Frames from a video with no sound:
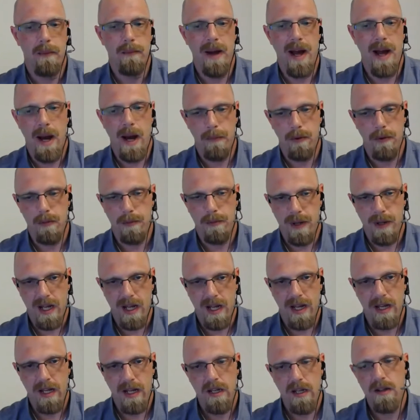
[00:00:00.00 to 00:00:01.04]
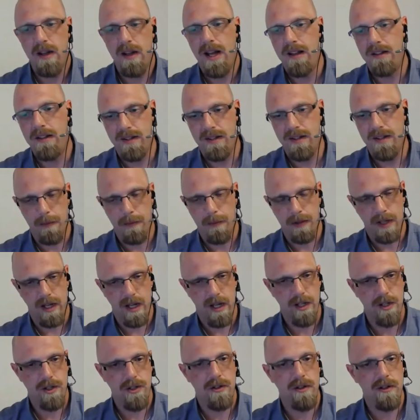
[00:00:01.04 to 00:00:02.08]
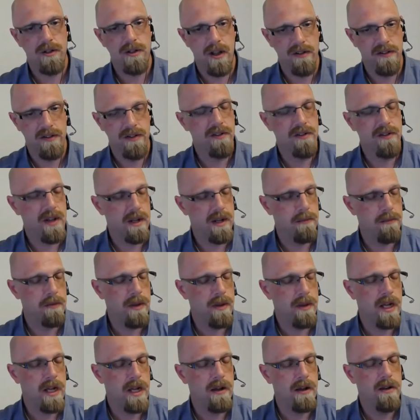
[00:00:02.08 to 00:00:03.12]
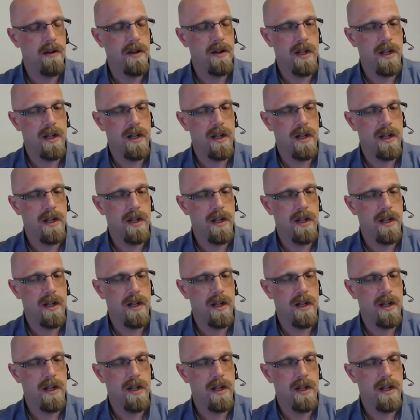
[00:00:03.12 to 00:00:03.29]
Apple Pay as an application does the same thing.